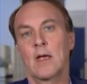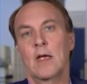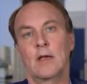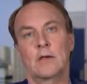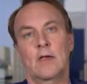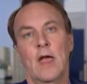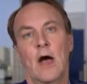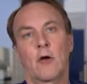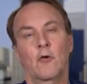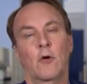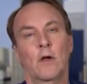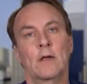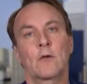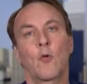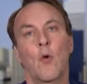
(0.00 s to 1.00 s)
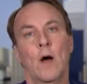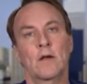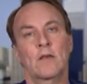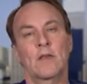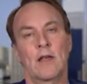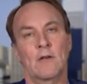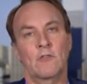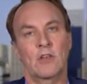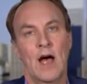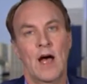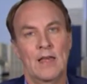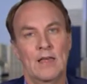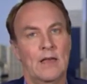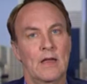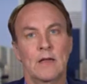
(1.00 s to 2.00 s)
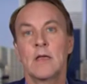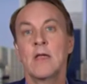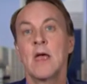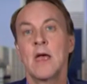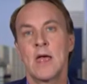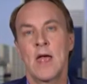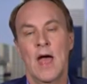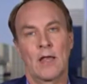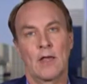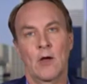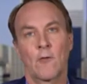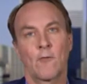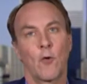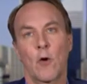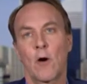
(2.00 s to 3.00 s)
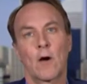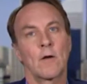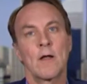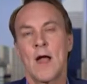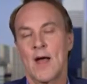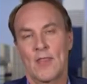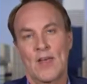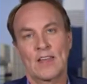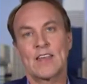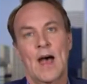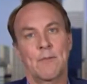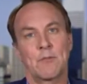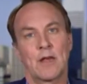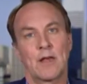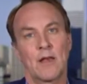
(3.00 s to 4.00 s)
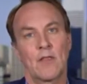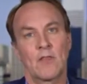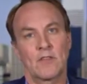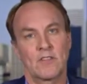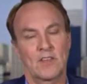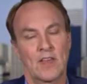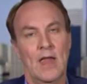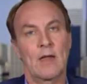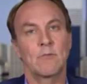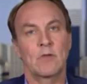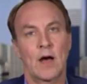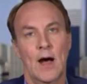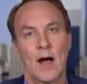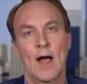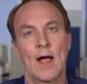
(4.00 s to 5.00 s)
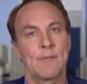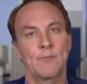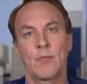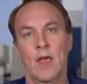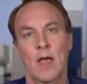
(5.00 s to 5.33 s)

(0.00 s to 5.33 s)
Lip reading: encountering quantitative tightening, and therefore that's happening at the same time.